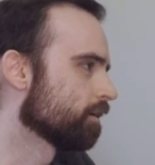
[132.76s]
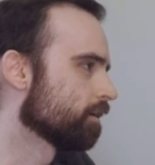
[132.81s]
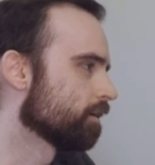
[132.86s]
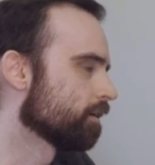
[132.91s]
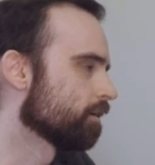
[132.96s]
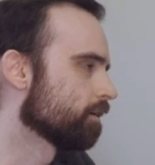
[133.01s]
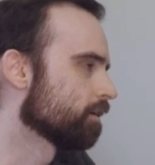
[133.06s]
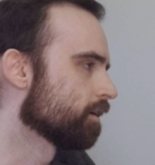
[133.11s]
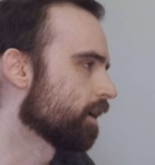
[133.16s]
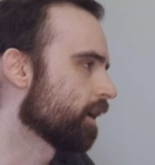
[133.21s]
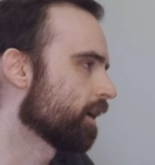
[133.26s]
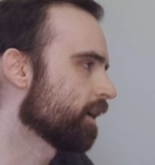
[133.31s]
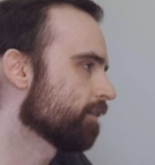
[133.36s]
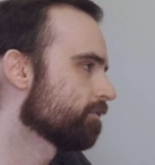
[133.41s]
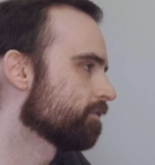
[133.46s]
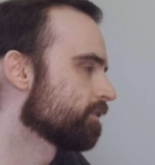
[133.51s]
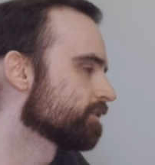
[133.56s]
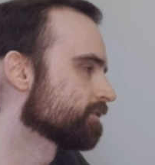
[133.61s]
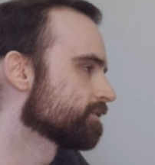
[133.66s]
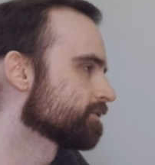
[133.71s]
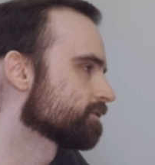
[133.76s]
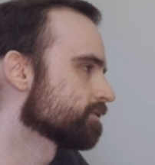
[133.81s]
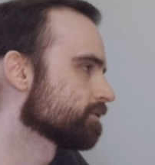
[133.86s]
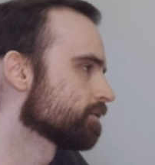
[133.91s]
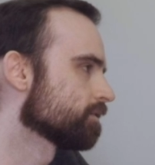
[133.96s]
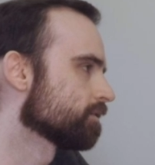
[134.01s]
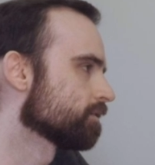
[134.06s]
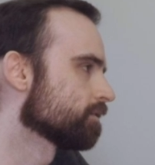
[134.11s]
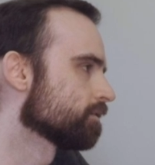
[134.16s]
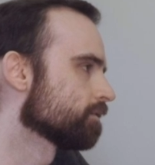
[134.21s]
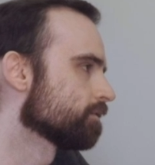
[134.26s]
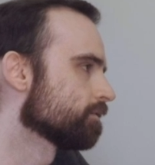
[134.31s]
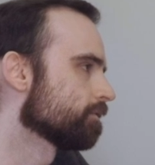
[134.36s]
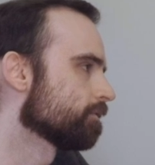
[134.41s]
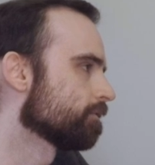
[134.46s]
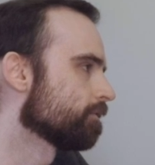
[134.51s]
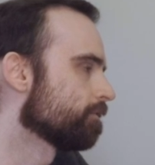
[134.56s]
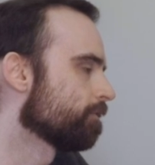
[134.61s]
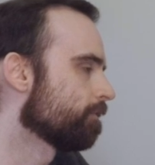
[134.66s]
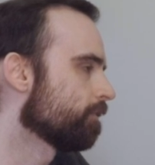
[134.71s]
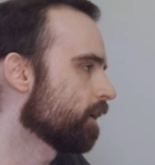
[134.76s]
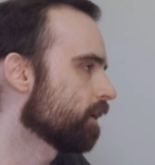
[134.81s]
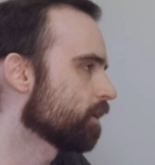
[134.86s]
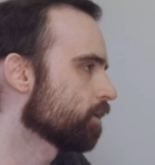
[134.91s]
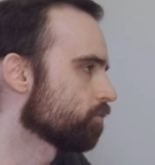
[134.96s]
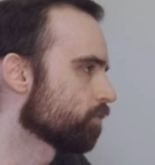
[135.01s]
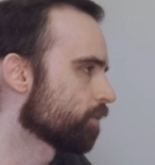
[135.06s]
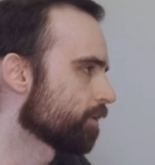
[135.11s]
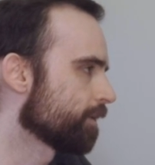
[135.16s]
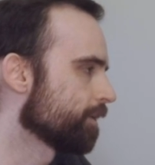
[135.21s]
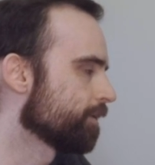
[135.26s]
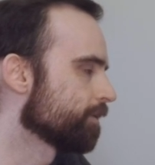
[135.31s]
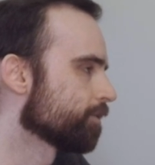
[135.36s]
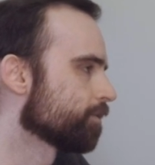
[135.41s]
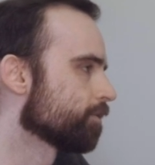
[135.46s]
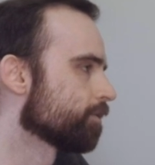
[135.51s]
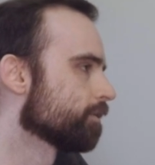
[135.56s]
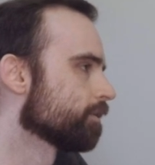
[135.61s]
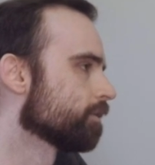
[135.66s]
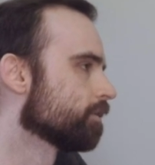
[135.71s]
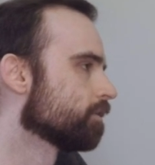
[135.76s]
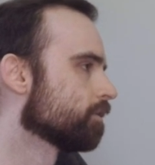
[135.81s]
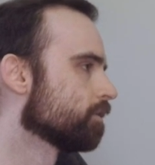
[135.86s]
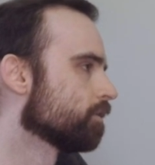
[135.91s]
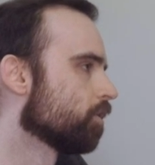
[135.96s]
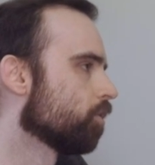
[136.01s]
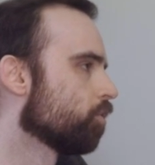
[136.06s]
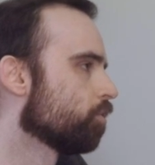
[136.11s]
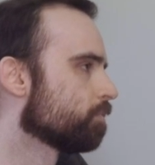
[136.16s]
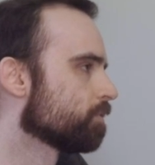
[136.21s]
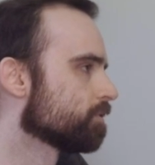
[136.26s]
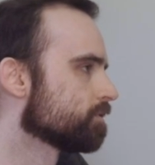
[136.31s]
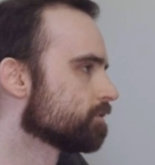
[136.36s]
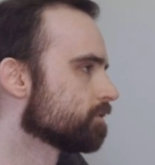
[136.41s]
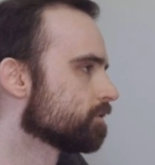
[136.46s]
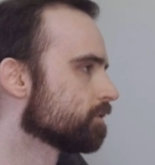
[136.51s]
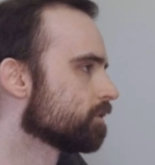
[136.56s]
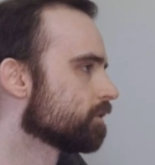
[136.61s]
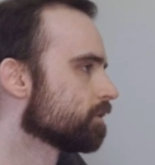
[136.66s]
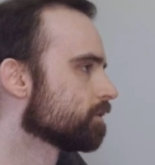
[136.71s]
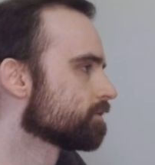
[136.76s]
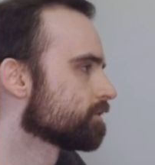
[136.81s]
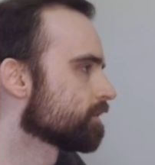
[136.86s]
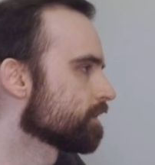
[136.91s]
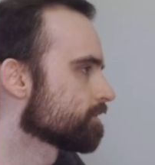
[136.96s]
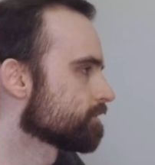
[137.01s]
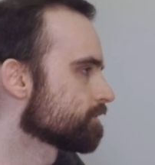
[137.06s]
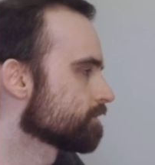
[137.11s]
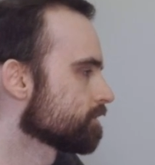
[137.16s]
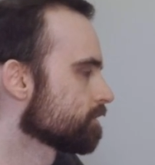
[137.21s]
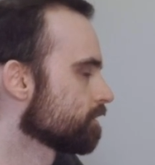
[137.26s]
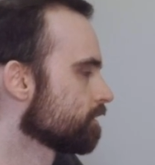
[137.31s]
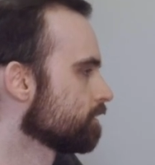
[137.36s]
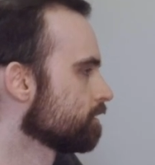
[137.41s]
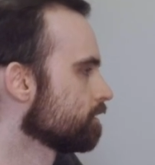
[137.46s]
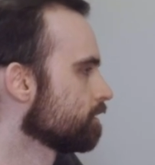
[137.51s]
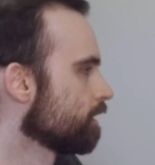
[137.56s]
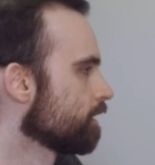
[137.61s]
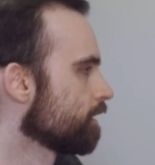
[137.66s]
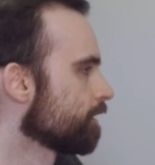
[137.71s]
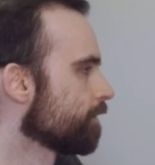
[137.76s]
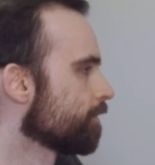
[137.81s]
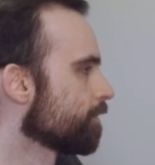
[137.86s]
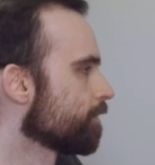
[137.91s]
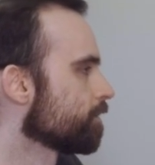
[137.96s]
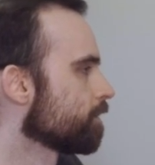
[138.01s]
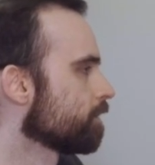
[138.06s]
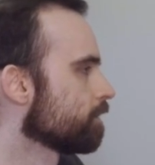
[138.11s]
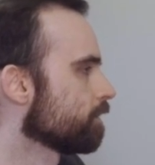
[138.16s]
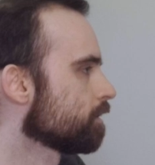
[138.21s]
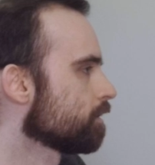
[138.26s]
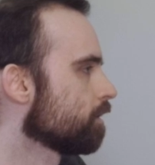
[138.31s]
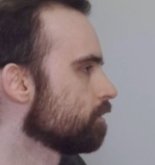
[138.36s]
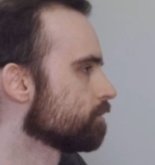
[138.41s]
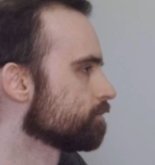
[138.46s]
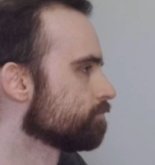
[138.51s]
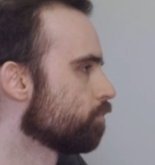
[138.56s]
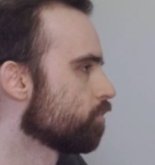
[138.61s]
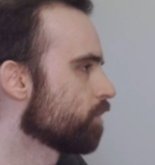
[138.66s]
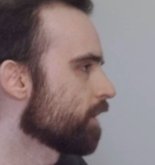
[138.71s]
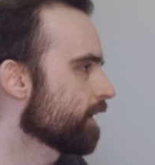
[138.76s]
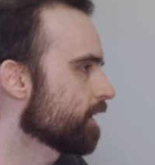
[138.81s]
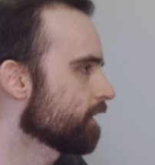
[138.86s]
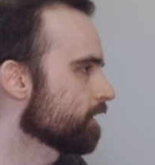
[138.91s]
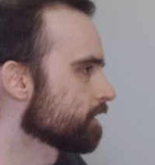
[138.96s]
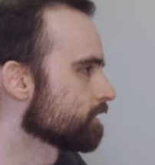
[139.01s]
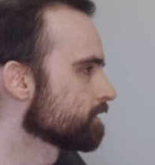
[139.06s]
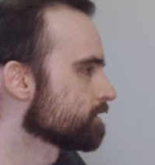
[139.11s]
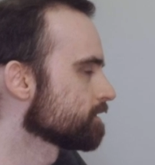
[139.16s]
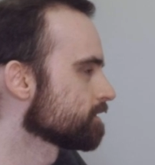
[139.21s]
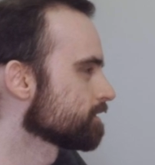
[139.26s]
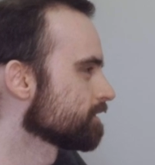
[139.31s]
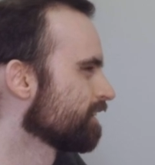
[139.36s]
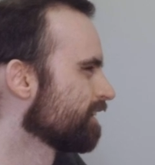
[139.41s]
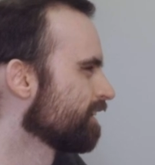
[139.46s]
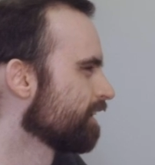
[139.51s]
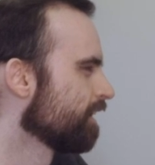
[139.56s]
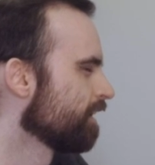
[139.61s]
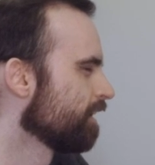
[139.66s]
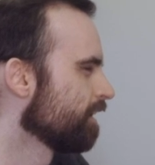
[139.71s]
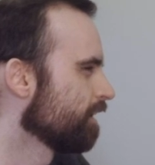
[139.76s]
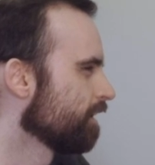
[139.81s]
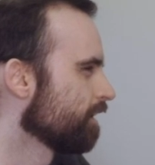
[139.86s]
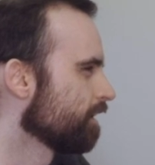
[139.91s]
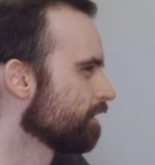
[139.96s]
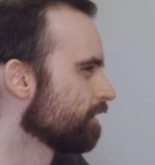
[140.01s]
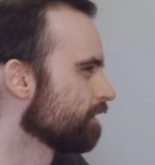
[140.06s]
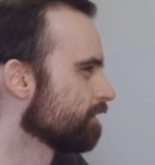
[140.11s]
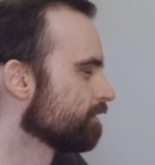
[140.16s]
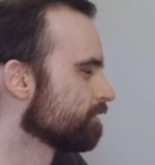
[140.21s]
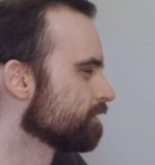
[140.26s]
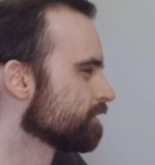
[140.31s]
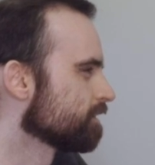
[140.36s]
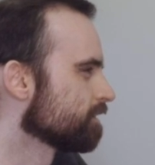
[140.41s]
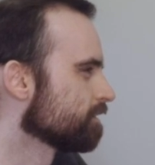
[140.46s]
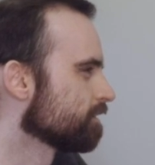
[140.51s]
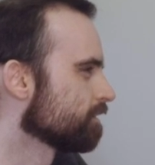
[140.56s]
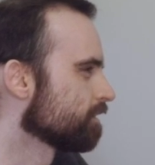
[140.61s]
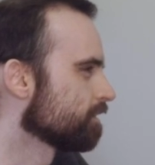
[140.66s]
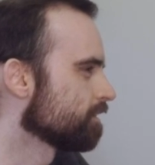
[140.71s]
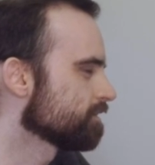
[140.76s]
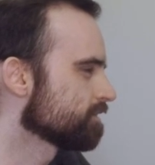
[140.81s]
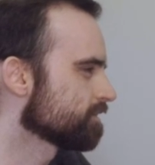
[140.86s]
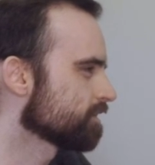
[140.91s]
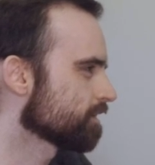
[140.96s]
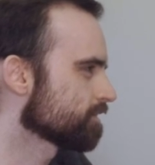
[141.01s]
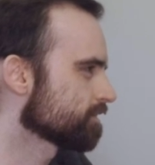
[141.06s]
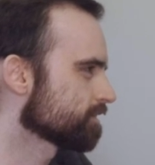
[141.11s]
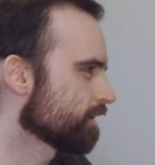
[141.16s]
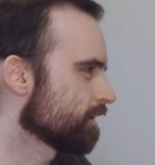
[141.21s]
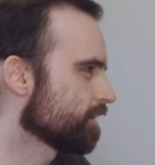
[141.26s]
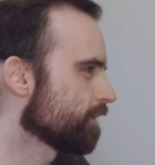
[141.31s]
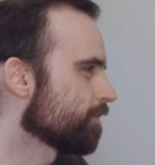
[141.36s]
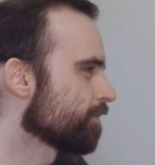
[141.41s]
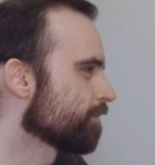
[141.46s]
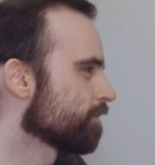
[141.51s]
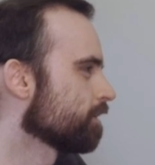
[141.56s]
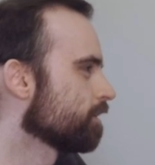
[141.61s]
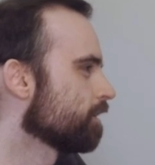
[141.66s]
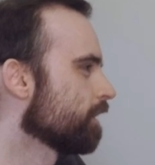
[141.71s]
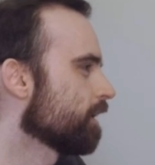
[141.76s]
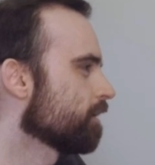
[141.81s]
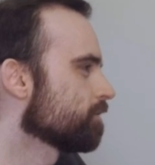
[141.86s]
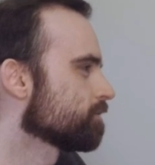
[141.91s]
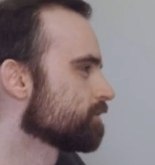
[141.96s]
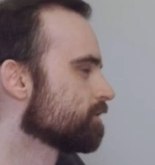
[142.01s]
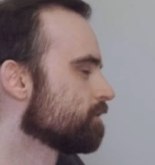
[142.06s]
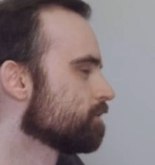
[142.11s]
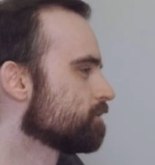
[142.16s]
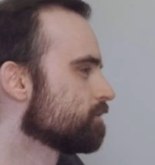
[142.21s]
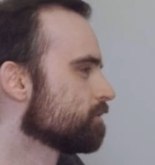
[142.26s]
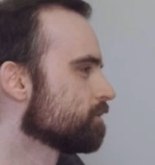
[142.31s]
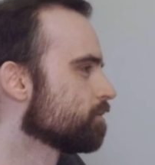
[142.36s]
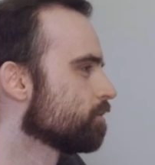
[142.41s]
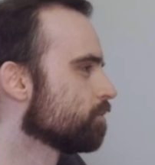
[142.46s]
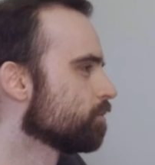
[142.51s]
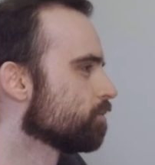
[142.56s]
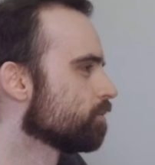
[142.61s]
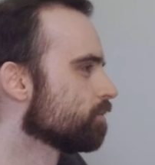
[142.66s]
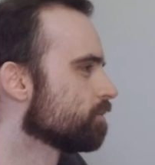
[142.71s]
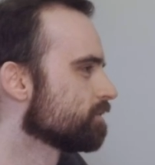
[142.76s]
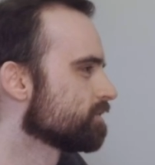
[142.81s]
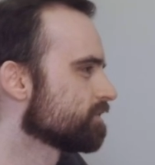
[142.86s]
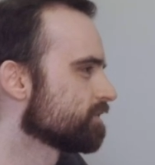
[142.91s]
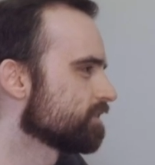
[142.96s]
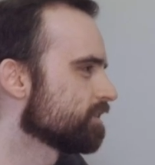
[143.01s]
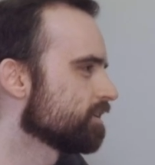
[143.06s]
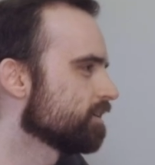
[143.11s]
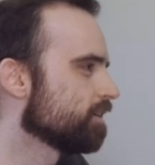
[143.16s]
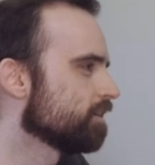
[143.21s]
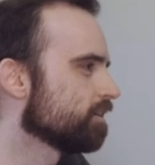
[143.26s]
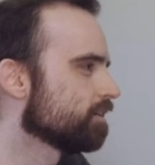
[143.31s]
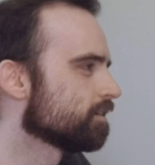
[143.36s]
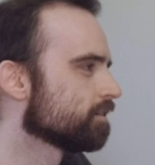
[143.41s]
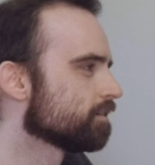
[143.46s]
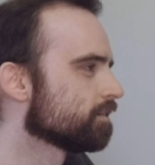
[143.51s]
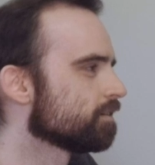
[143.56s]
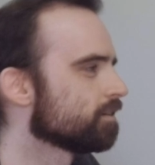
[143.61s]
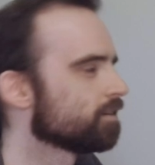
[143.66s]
I have this file over here opened in a text editor called brackets, and this text editor allows you to see